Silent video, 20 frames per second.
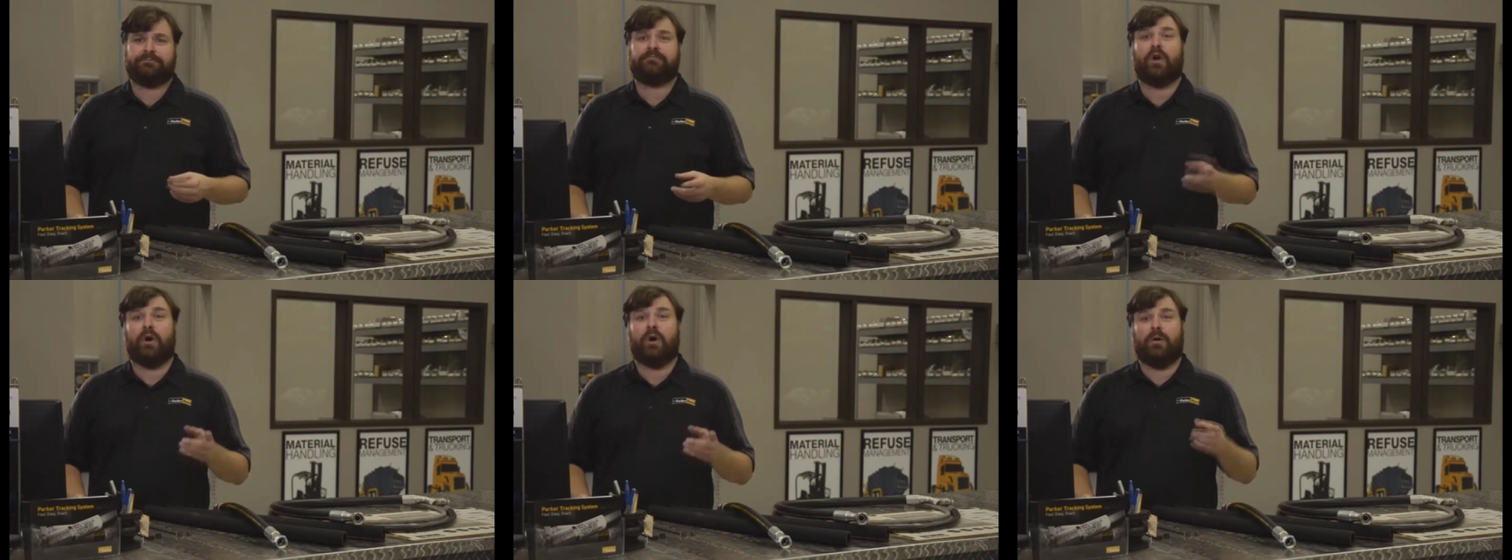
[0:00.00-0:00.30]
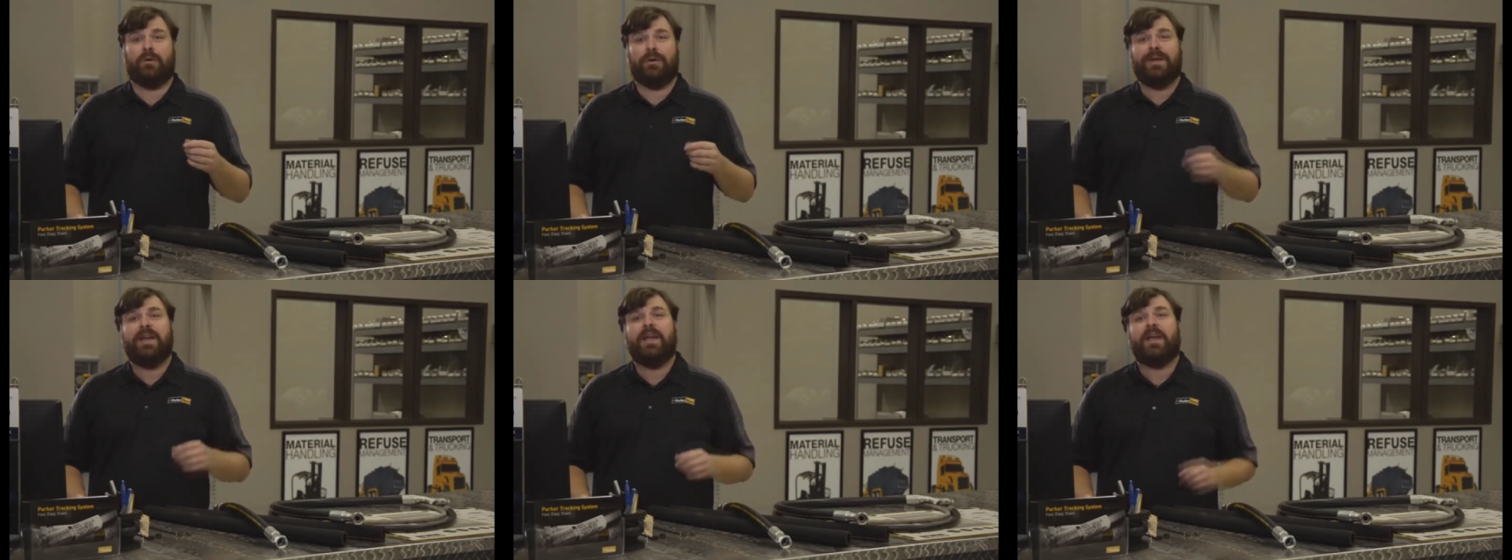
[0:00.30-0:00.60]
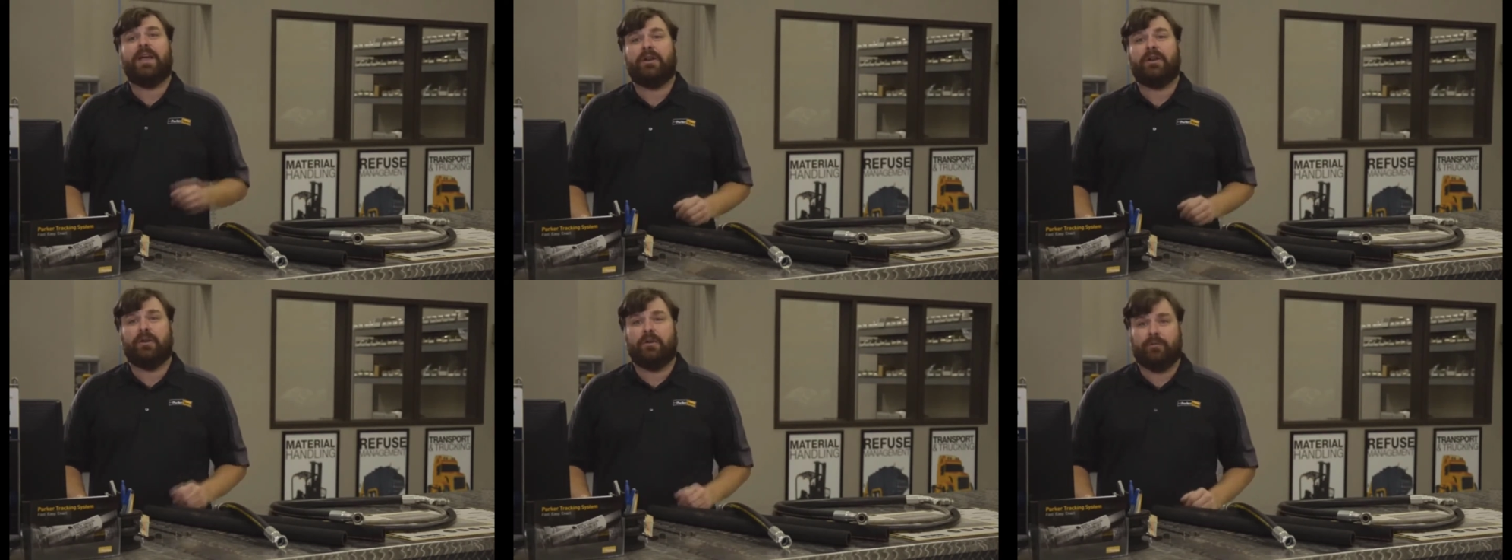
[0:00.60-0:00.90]
Oh,
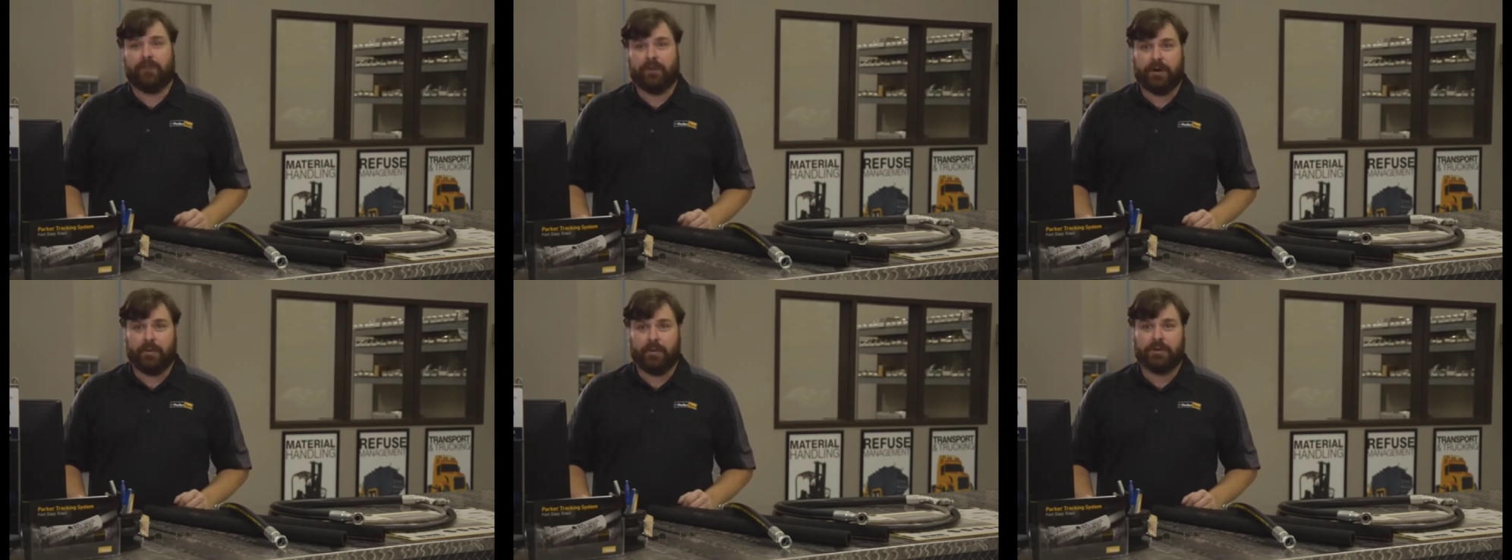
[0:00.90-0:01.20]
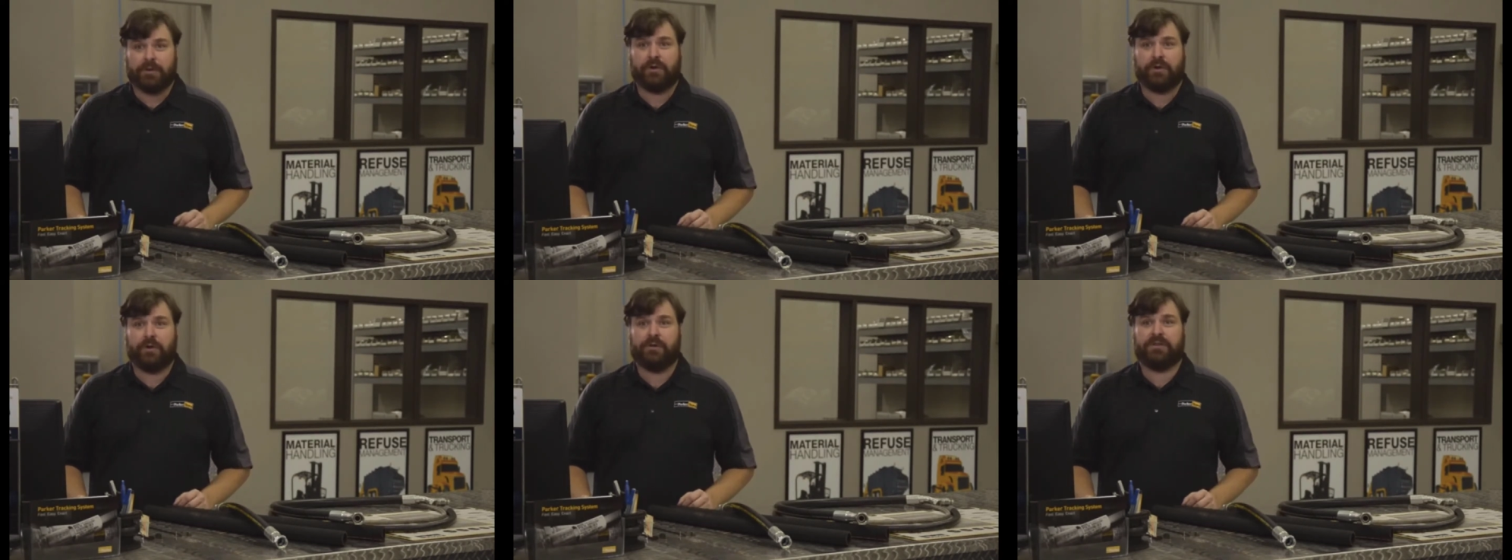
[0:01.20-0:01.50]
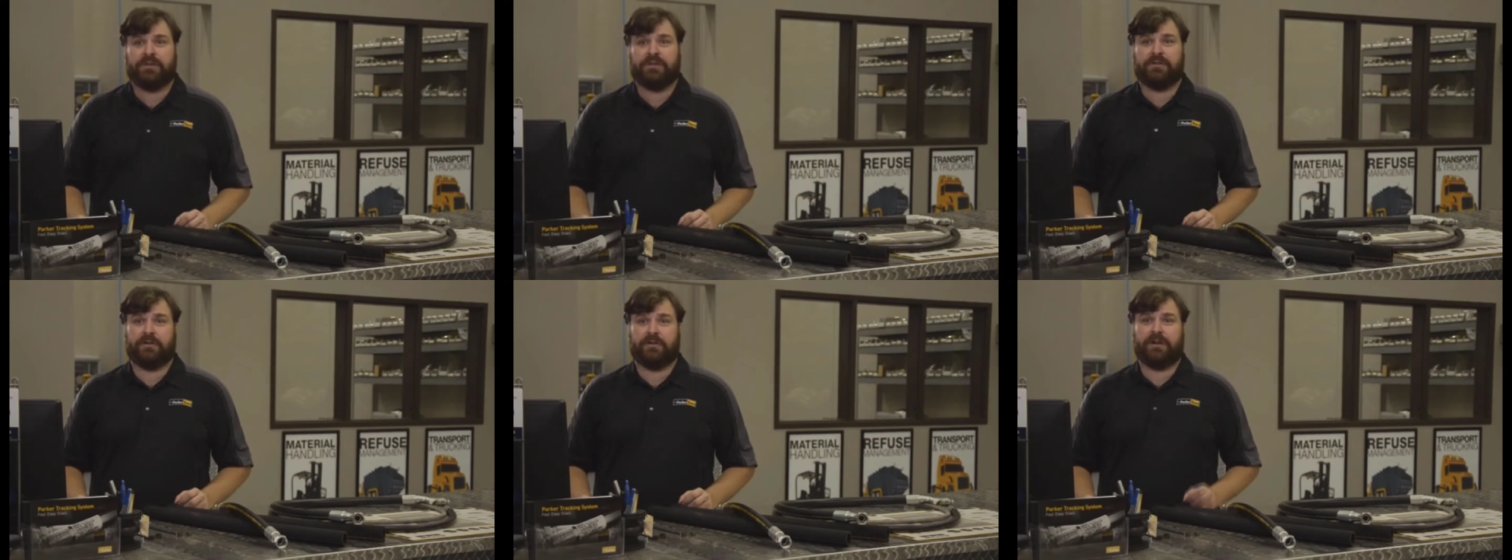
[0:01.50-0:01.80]
and don't forget which
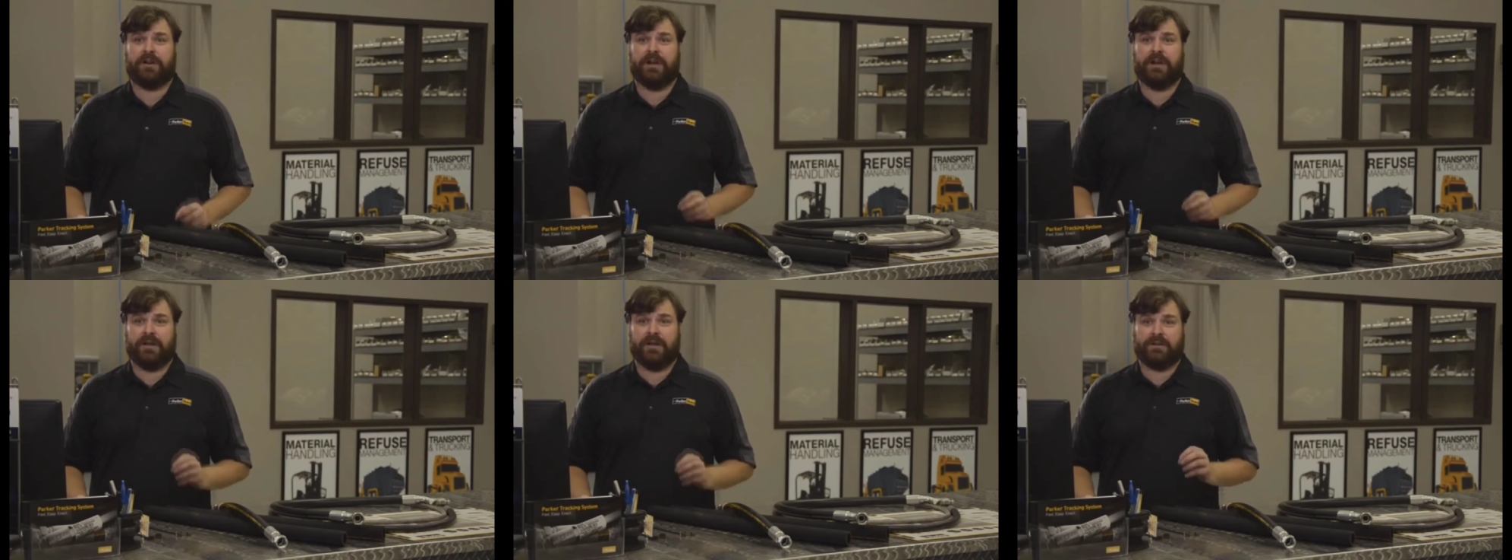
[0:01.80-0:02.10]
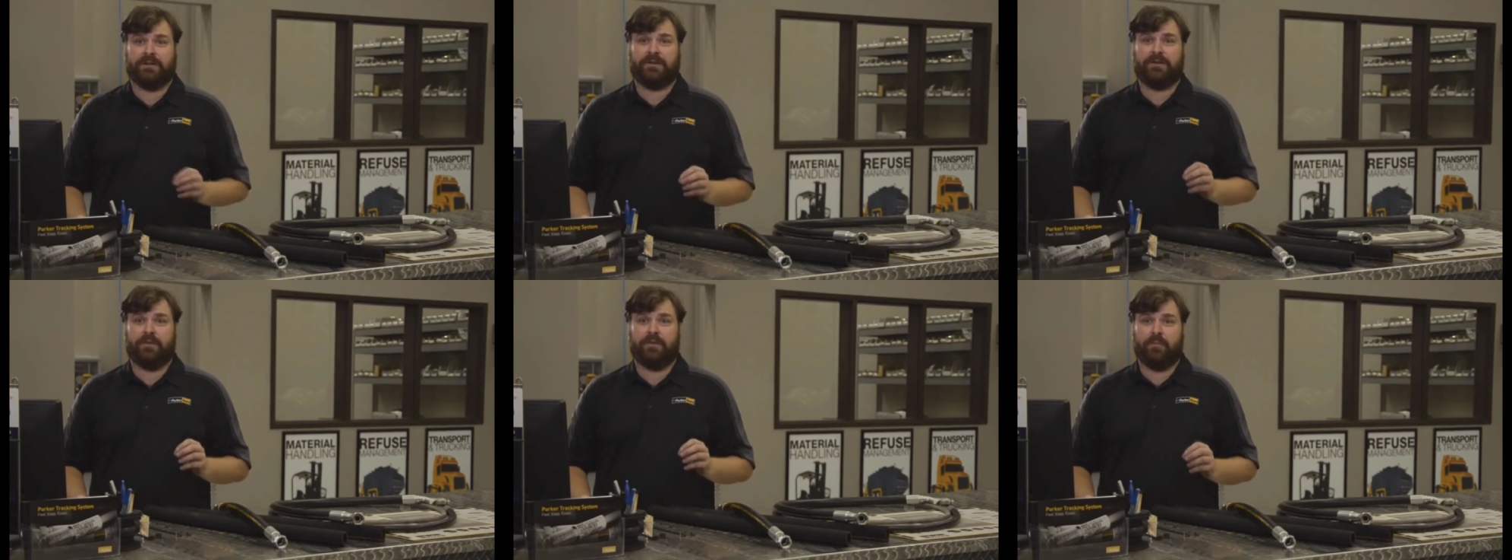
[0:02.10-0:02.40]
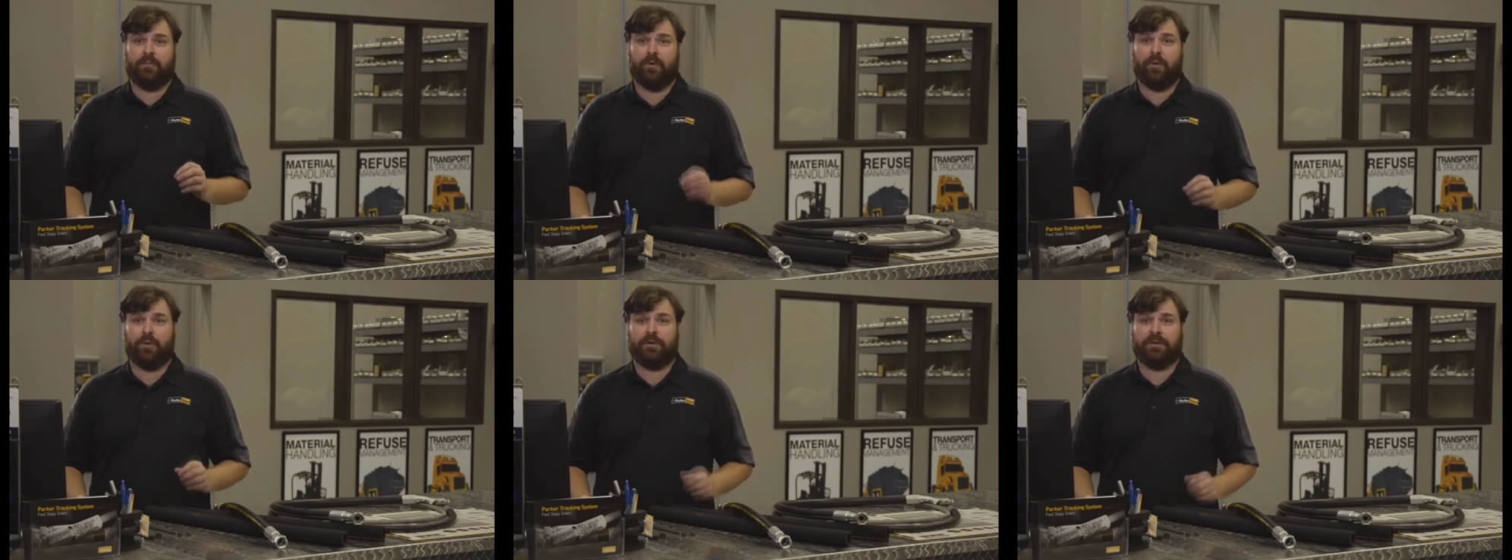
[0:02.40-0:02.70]
hoses are connected to the
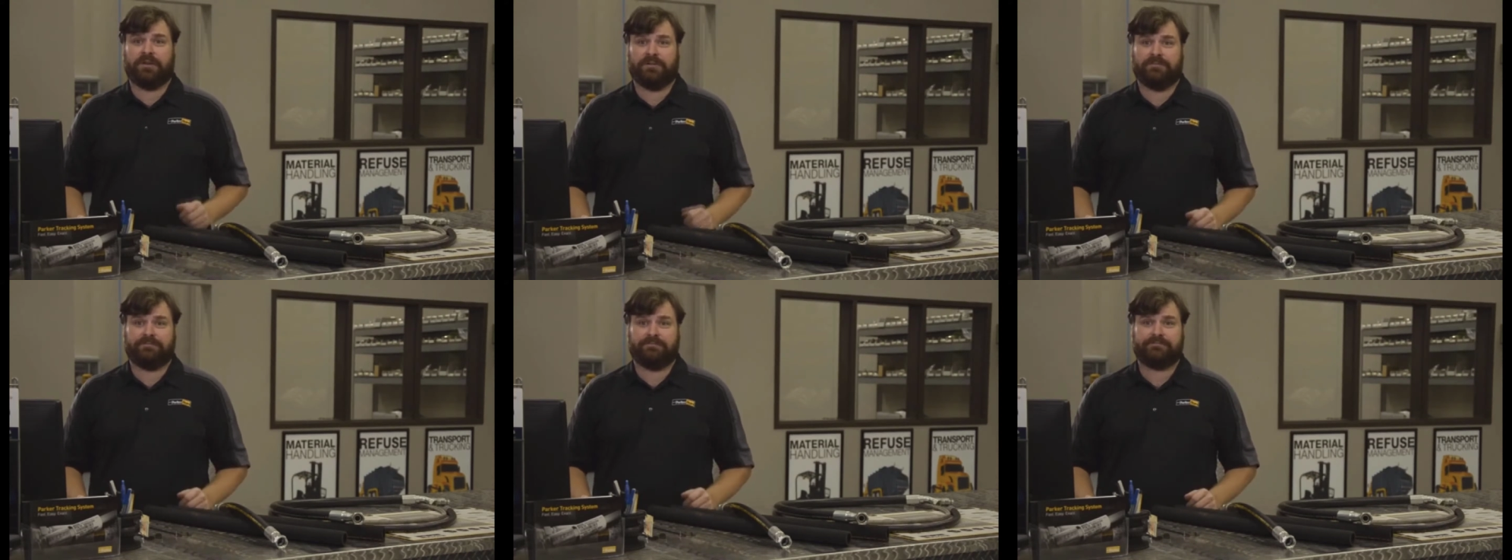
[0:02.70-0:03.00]
ports.